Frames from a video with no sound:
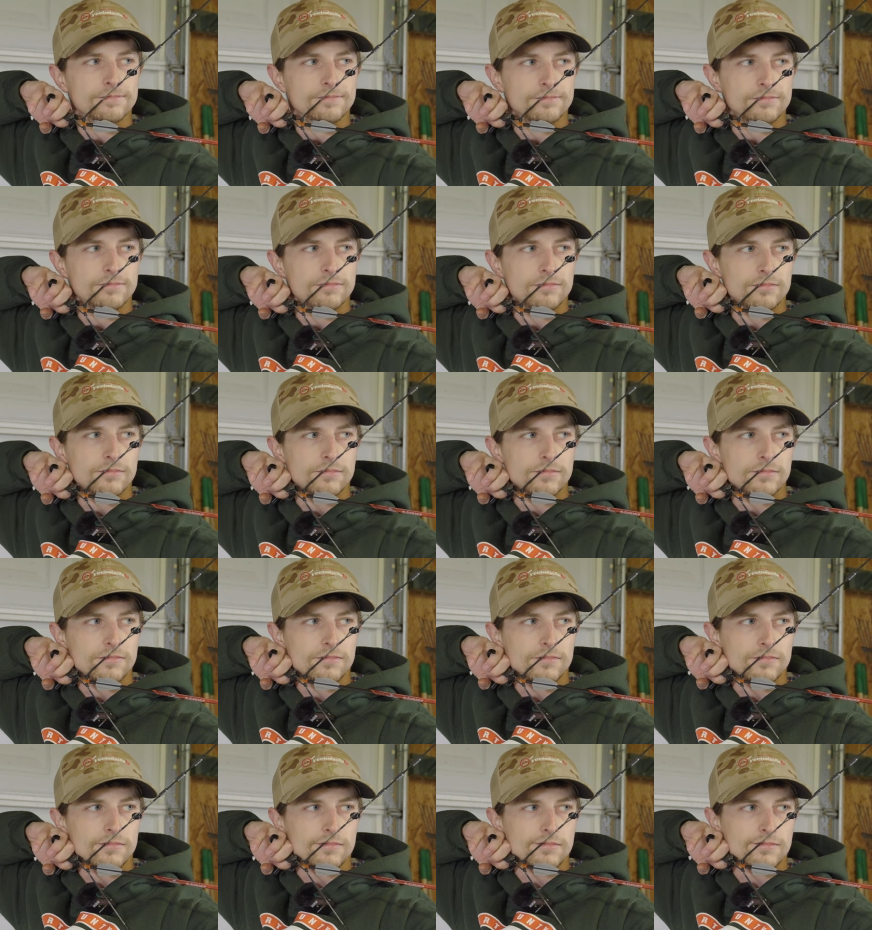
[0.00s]

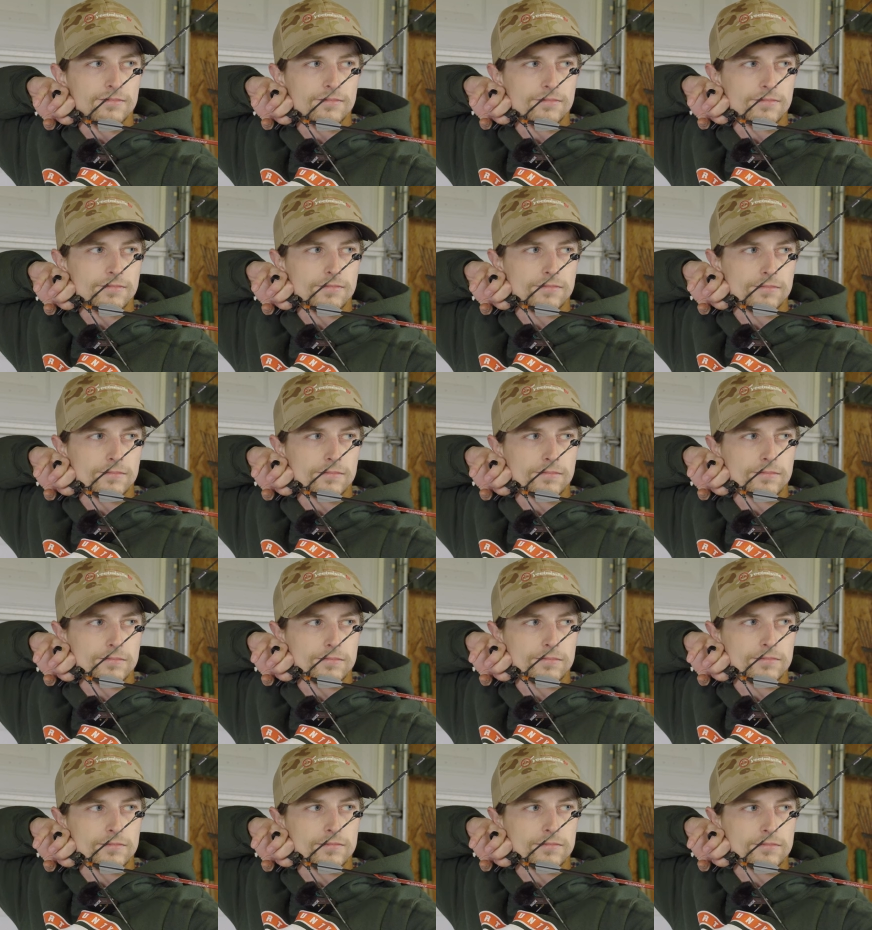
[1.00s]

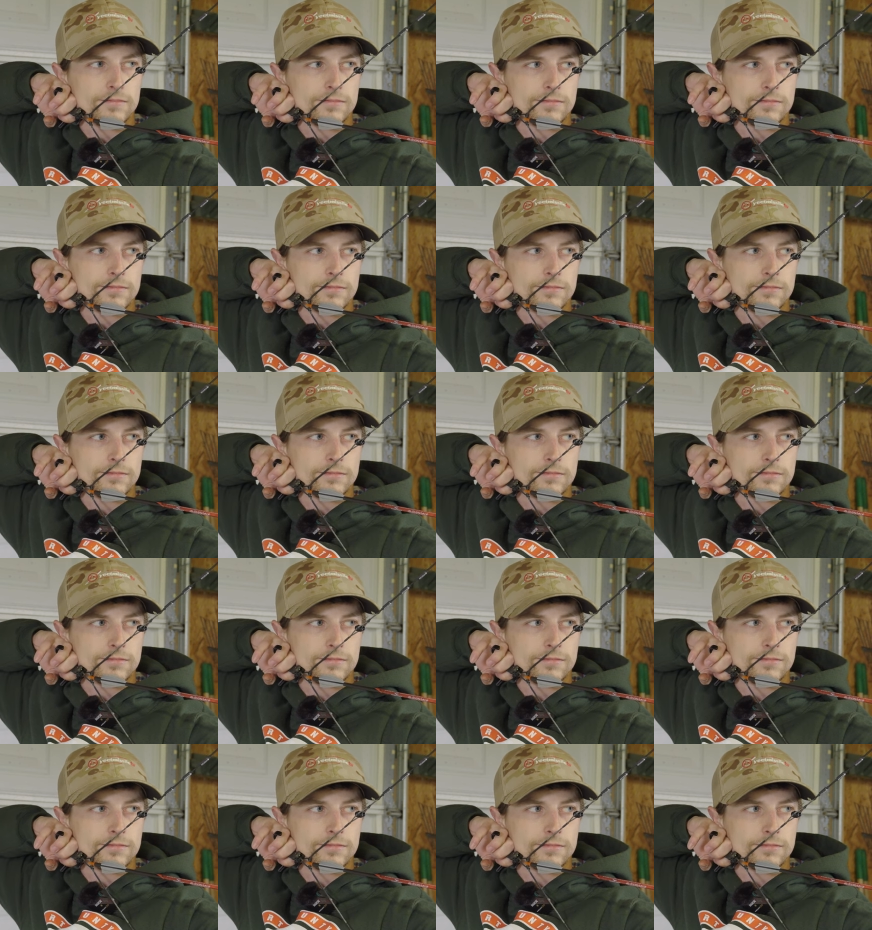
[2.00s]

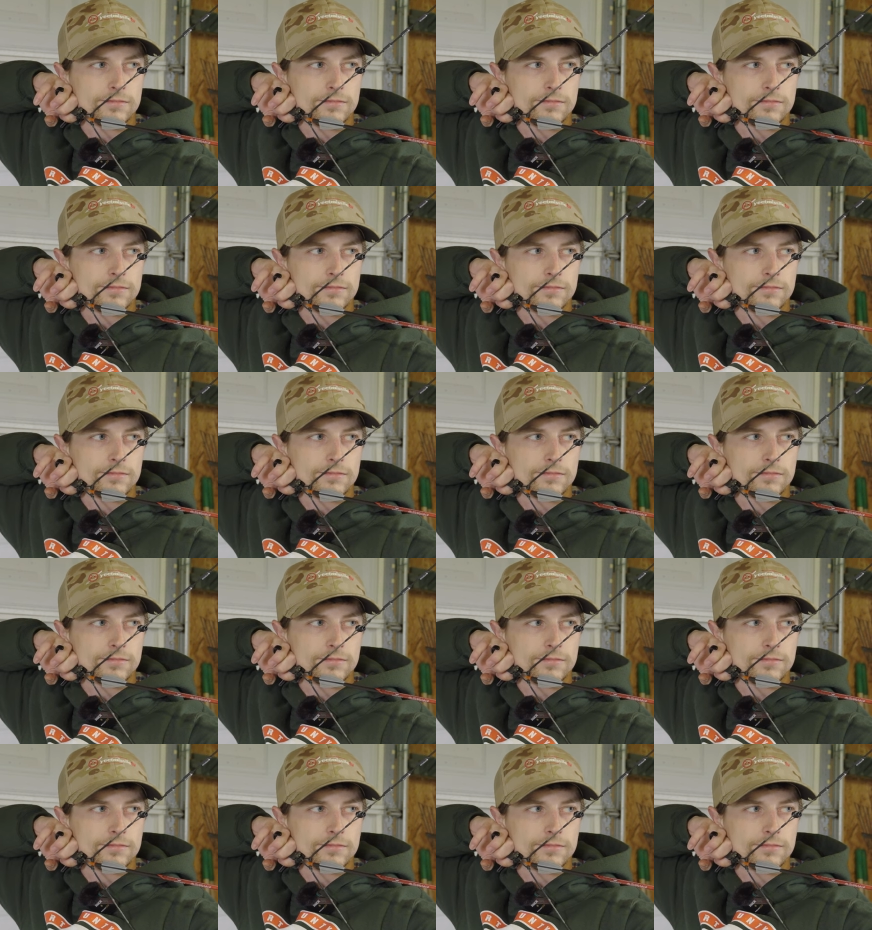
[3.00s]

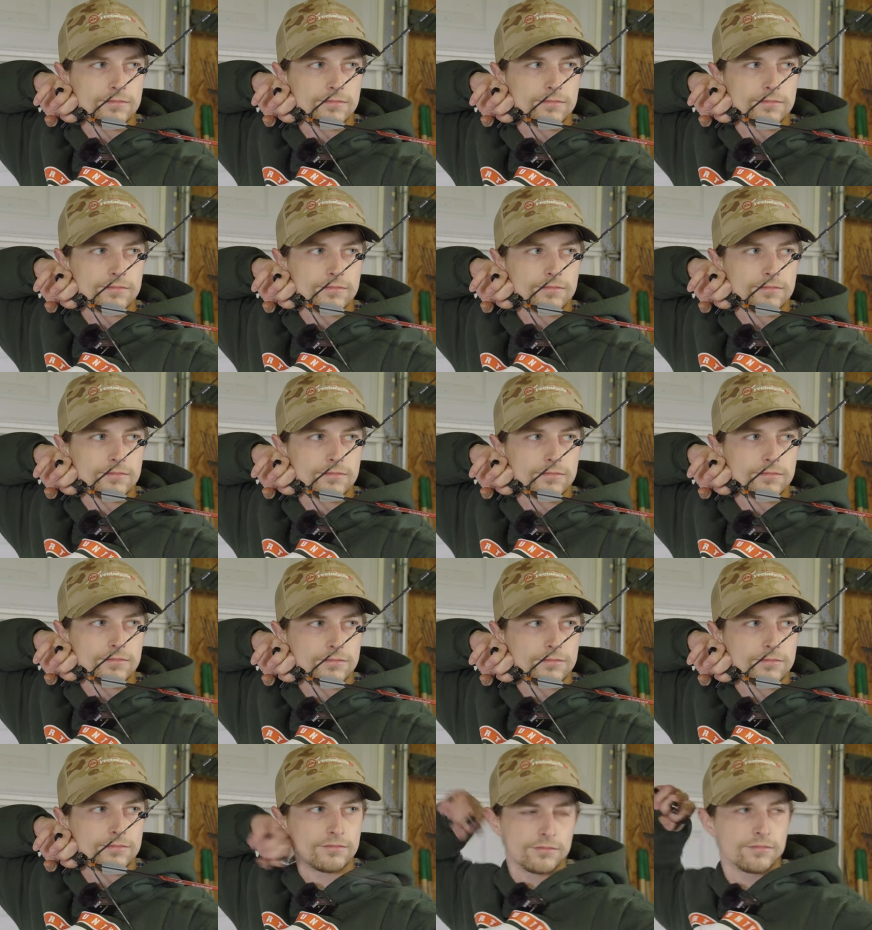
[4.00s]

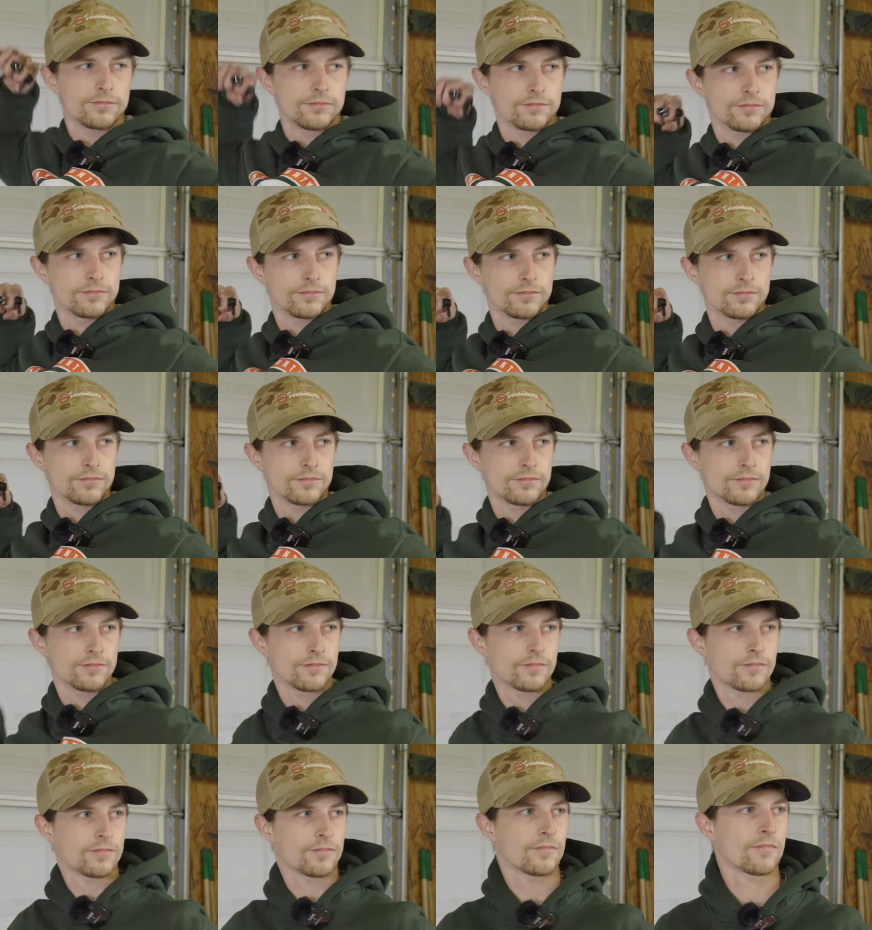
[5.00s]

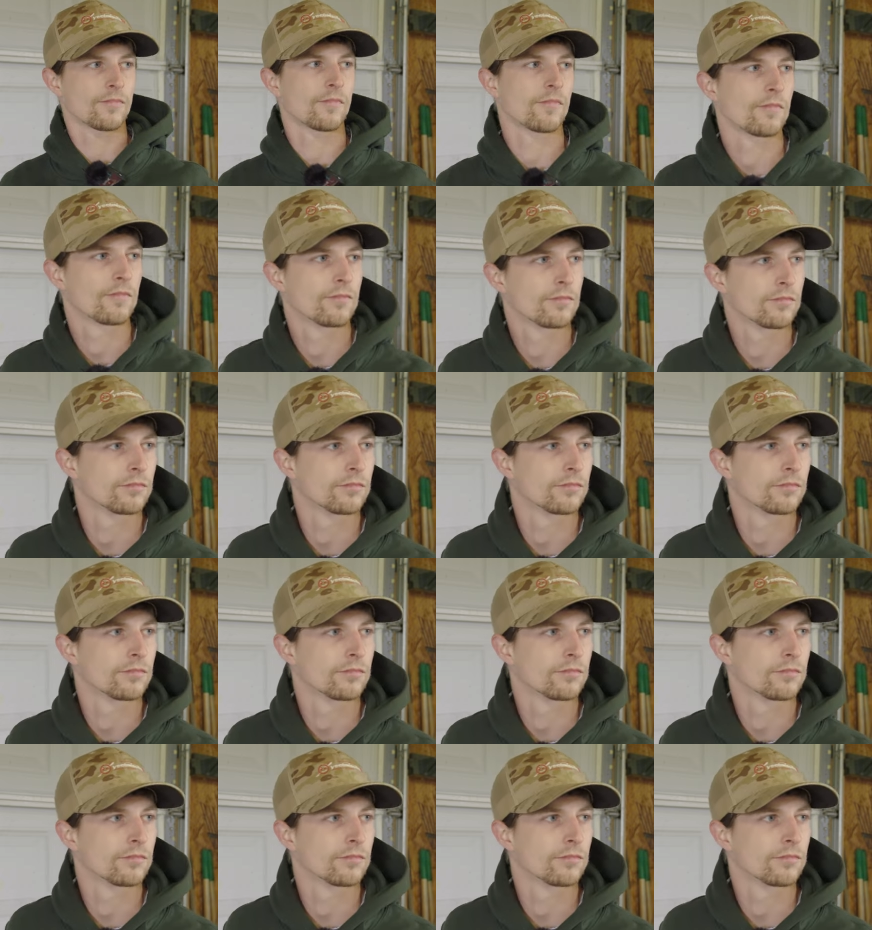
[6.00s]
Nothing is said.